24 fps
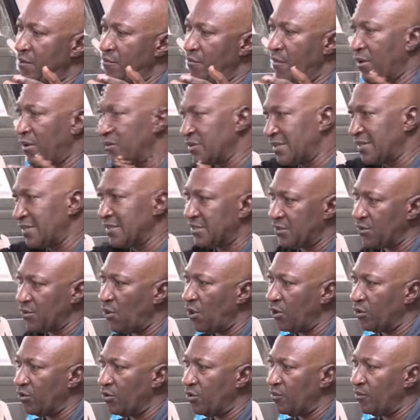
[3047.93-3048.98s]
mountains
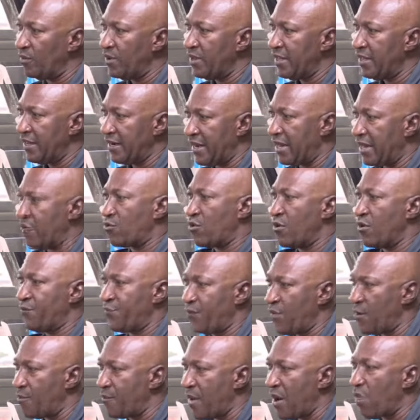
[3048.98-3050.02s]
or no, Nancro
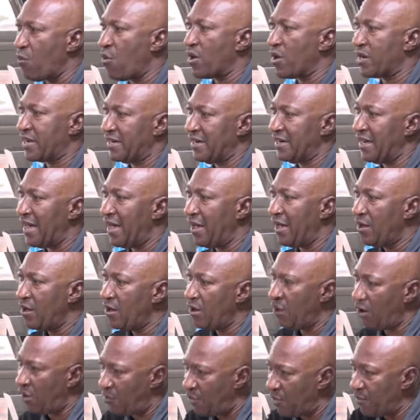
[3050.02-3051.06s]
for bar walker now,
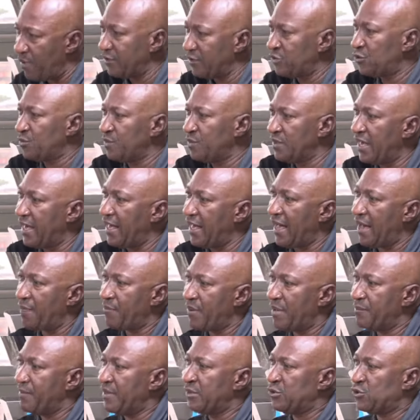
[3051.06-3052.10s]
or more to me,
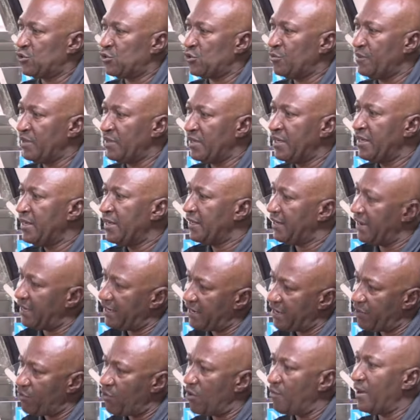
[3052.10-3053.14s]
Ababe swimming,
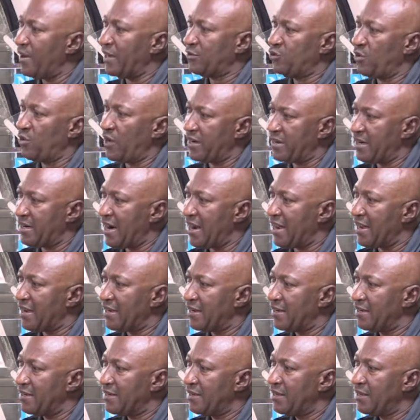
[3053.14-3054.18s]
then they go back to Accra.
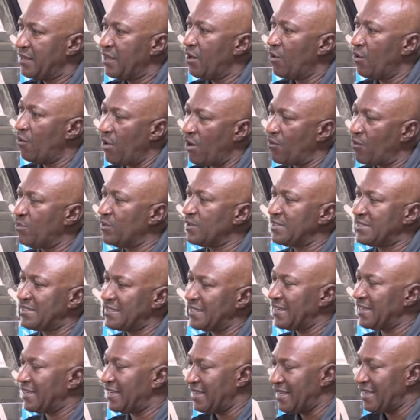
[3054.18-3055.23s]
Oh,
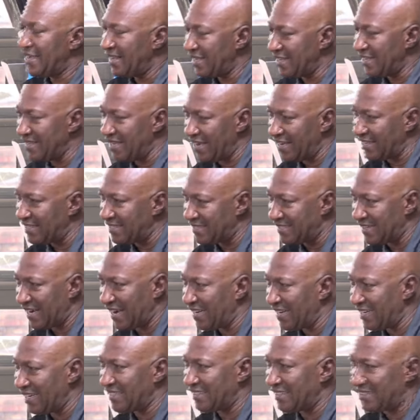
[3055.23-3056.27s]
Winty, ye
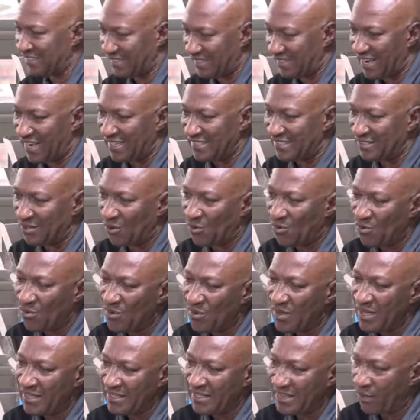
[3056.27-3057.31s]
giant
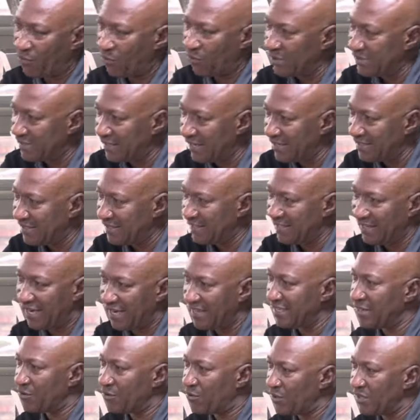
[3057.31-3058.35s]
trasso, ye cosesica,
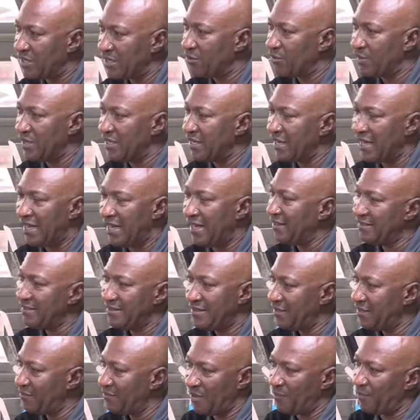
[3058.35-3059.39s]
ye coyo, we are.
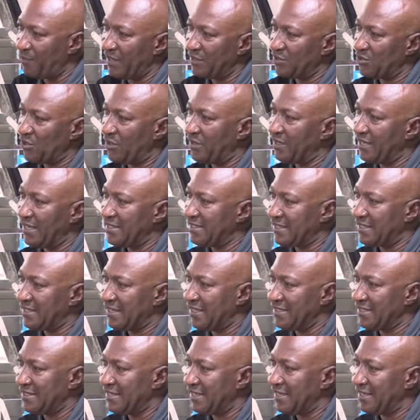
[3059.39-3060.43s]
Do you
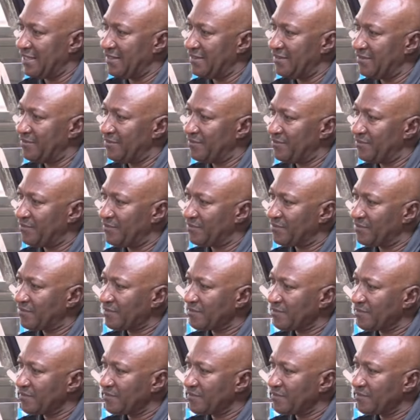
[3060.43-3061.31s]
think, sir, ye be